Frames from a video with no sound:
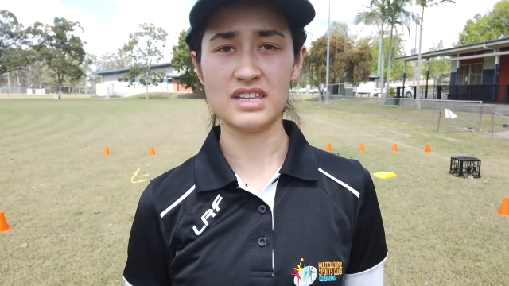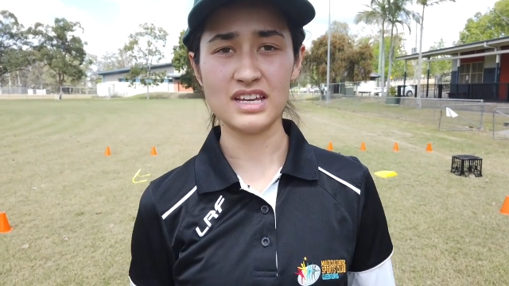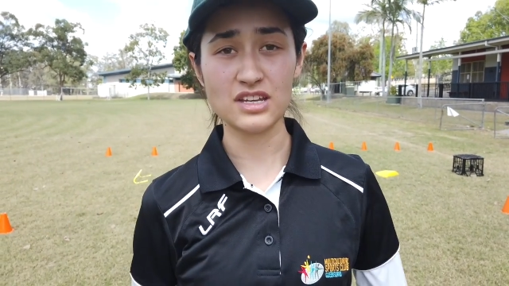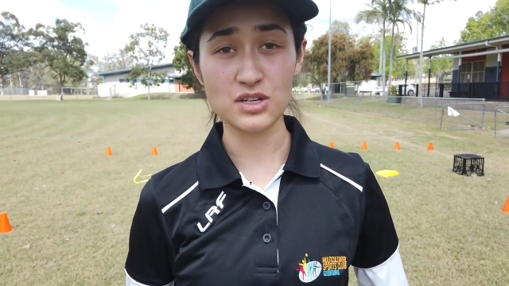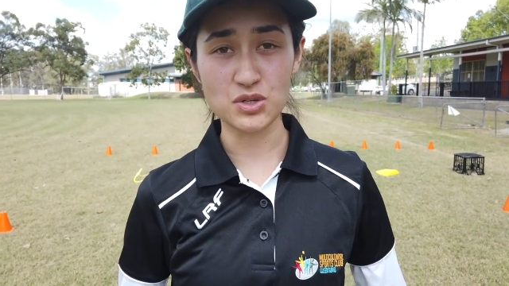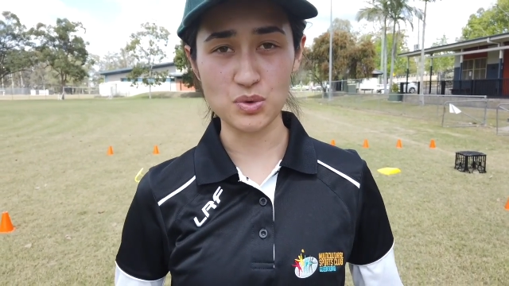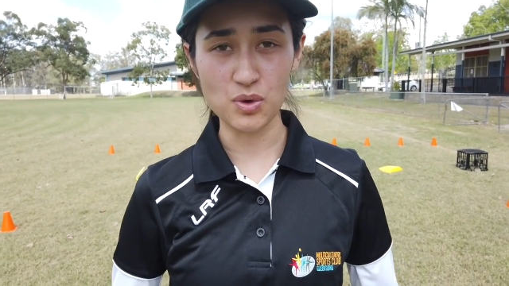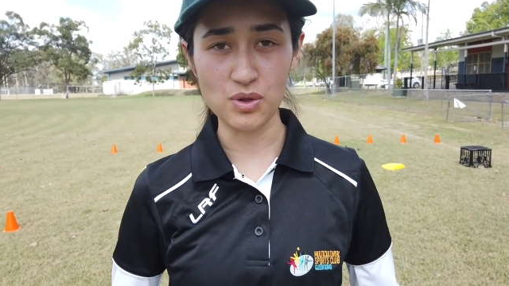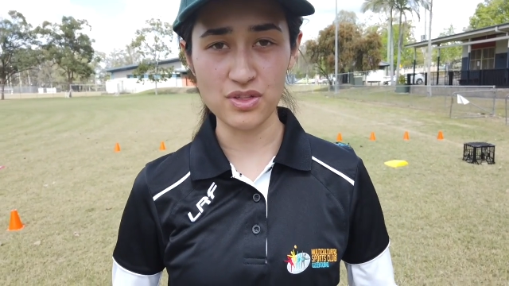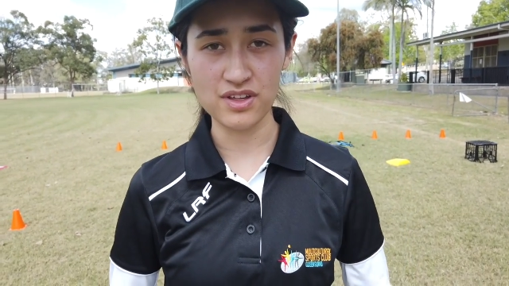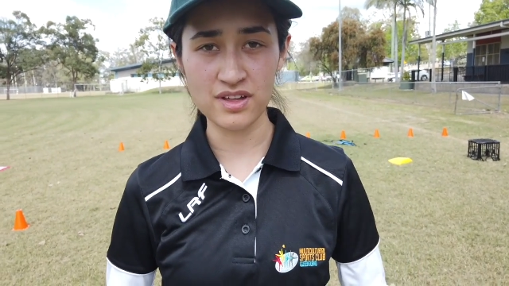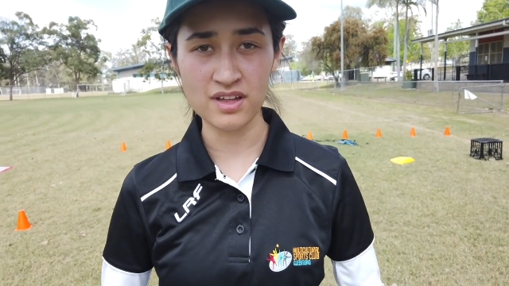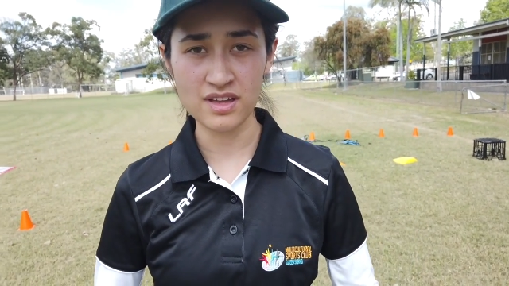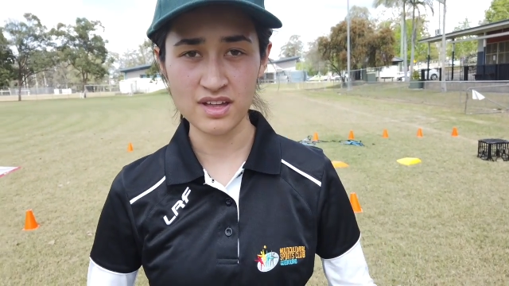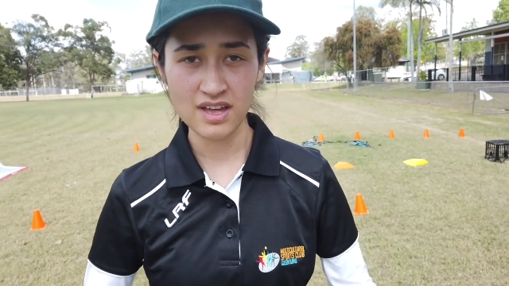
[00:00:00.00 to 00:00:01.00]
Thank you
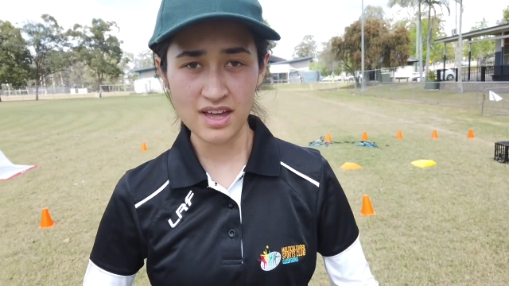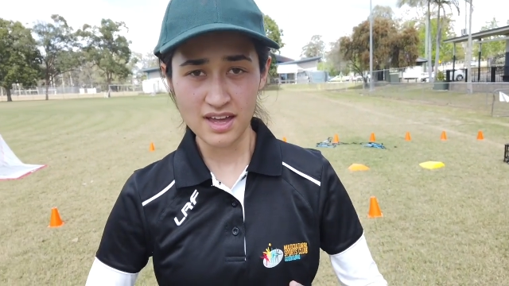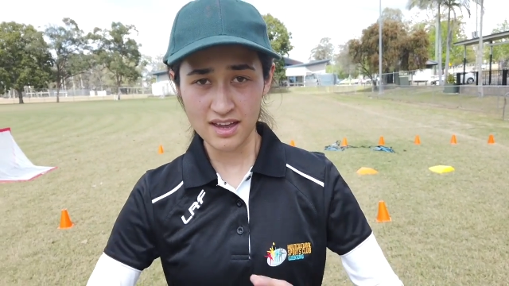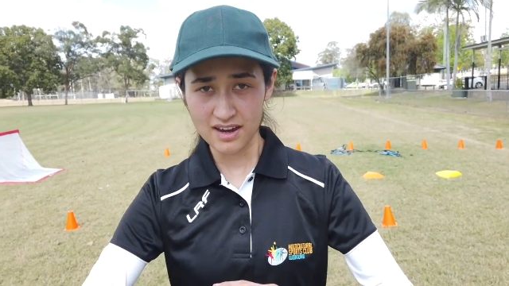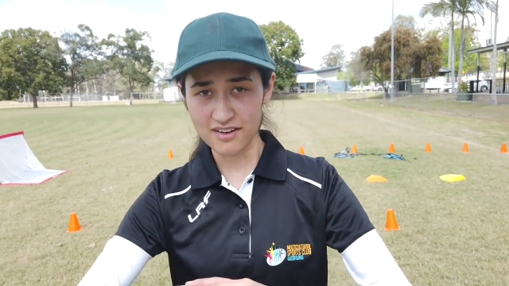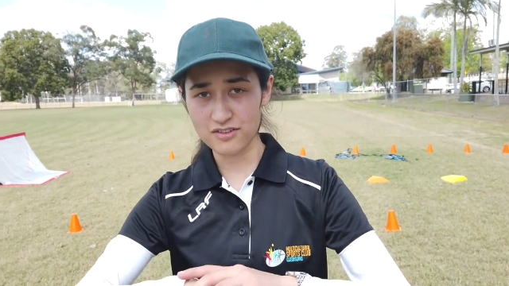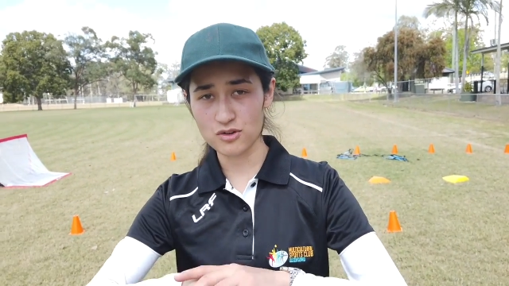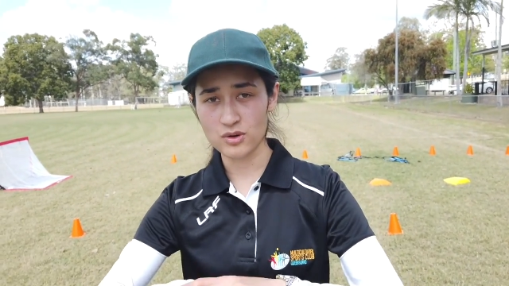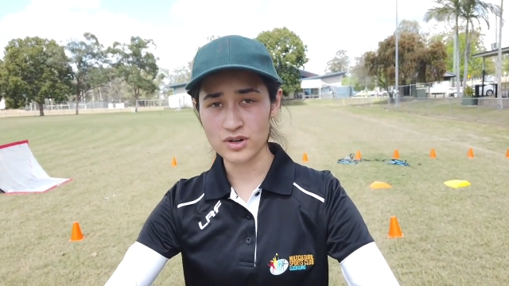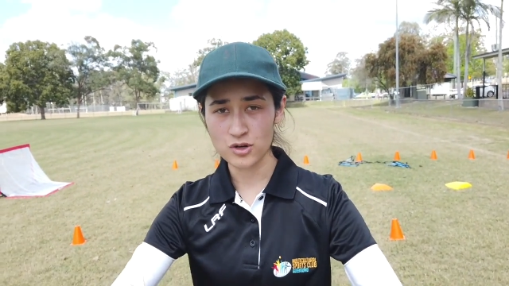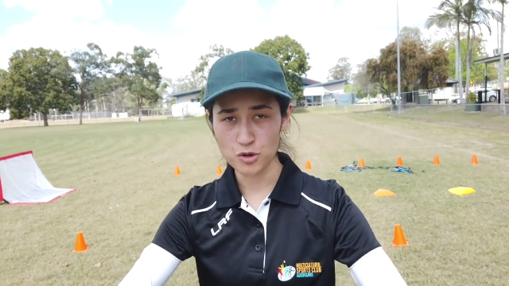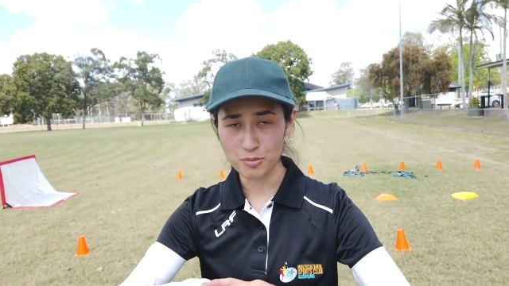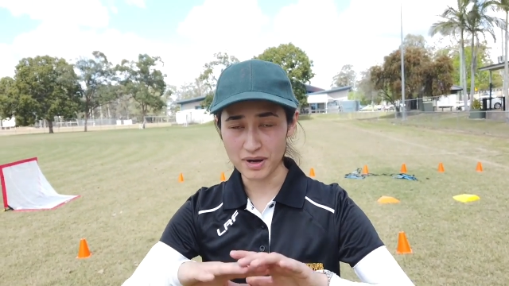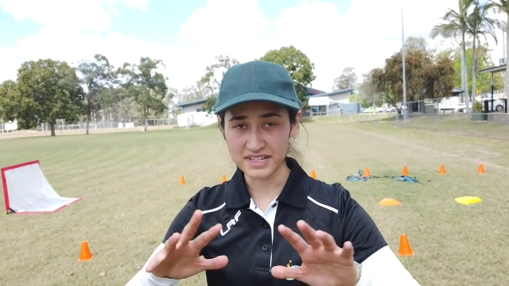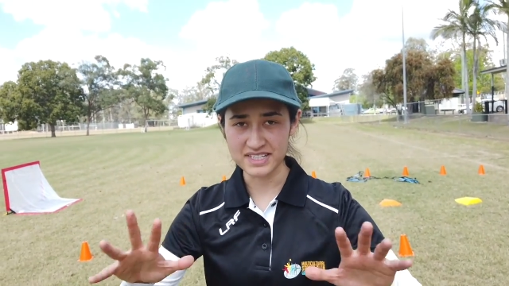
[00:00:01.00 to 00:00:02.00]
to everyone
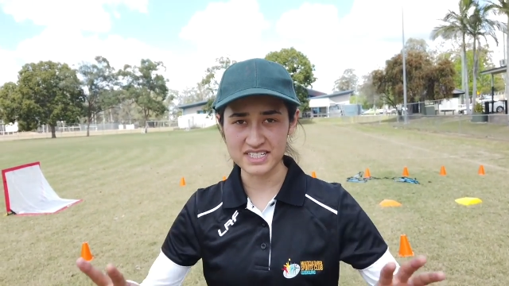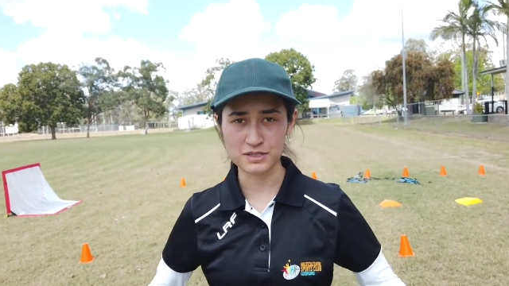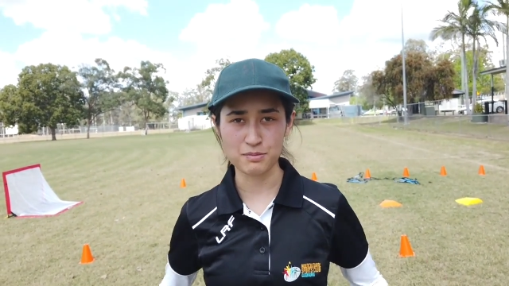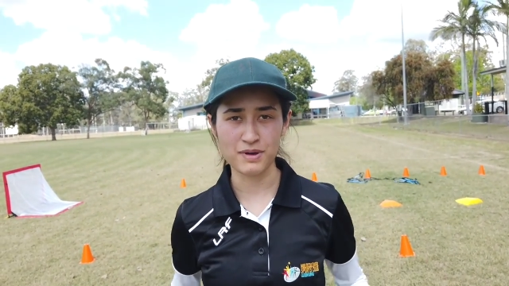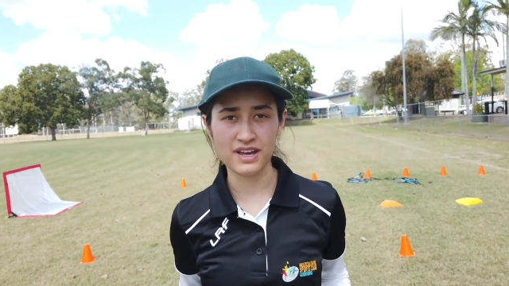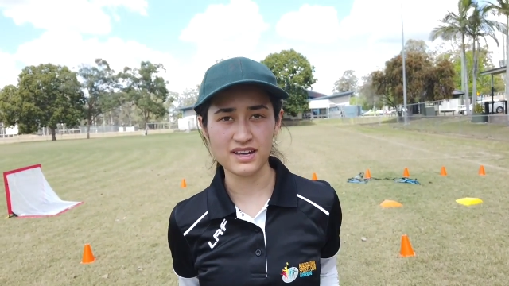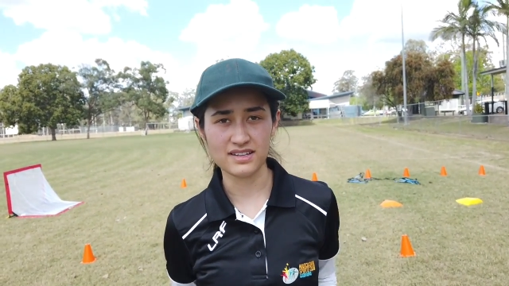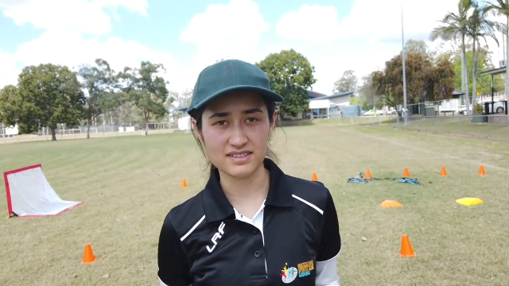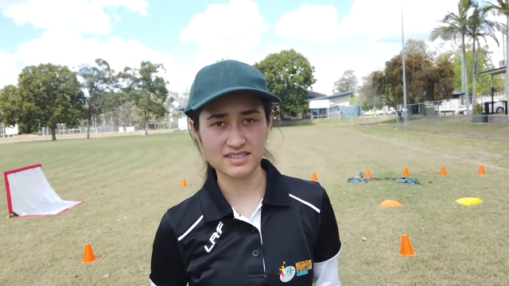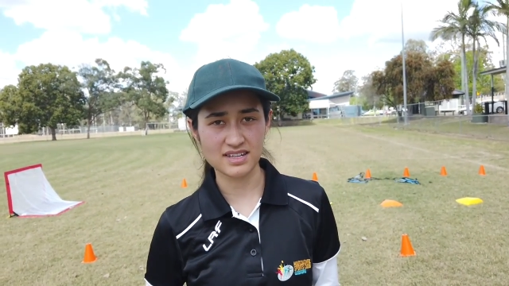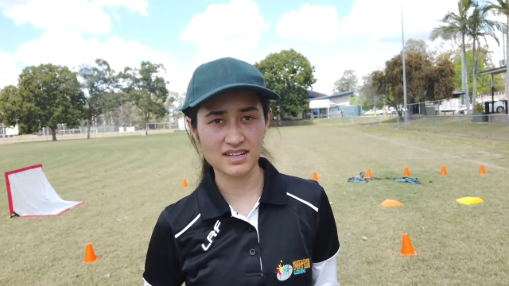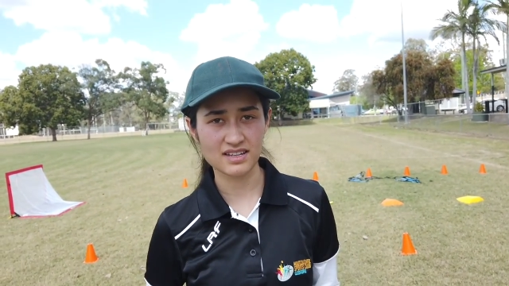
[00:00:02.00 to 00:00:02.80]
who participates.